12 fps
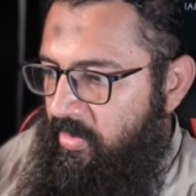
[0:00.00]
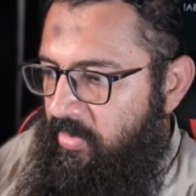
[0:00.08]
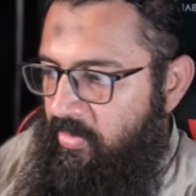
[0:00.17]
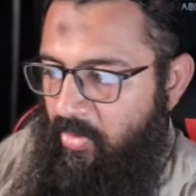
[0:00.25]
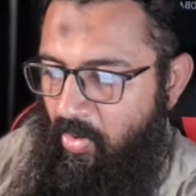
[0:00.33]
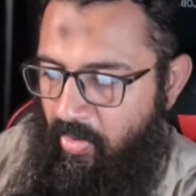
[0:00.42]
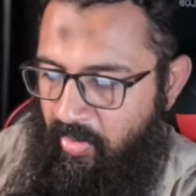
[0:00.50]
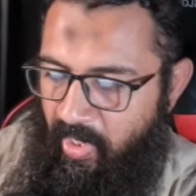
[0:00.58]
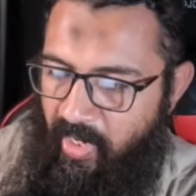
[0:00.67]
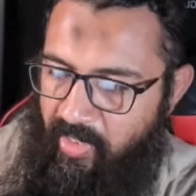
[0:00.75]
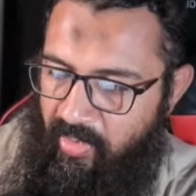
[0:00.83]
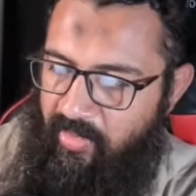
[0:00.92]
not
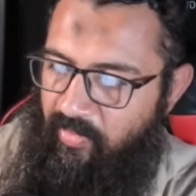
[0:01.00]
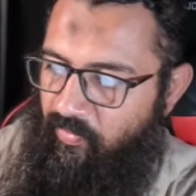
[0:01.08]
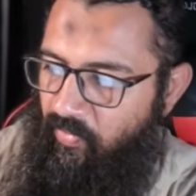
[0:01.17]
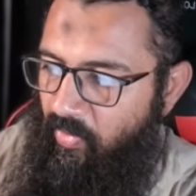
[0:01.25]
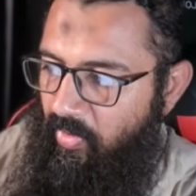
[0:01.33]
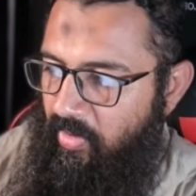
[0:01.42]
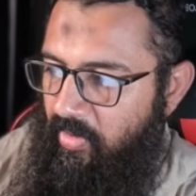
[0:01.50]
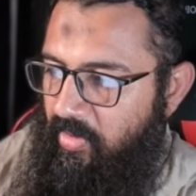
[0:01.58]
adding the full